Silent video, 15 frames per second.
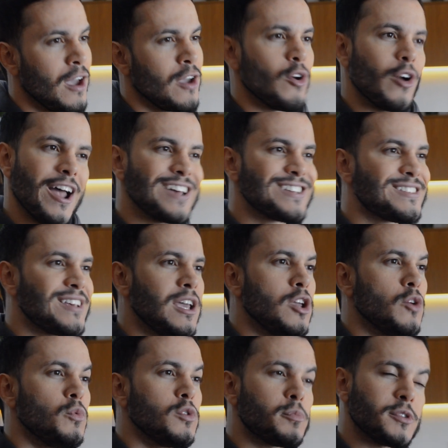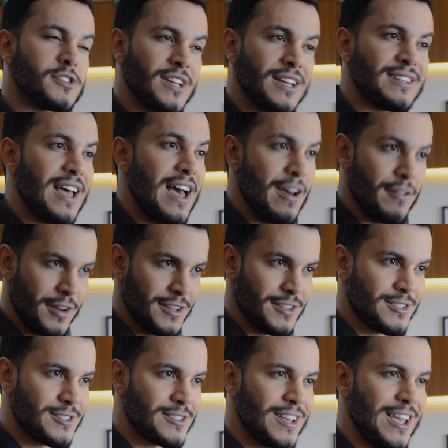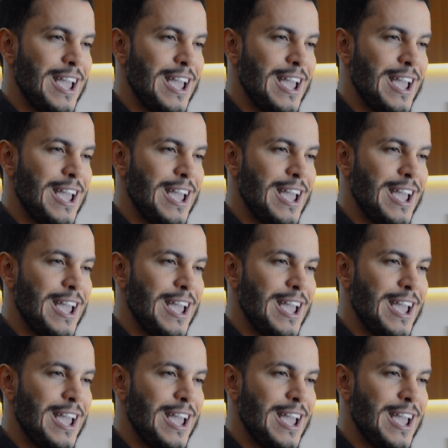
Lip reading: Your essay would present evidence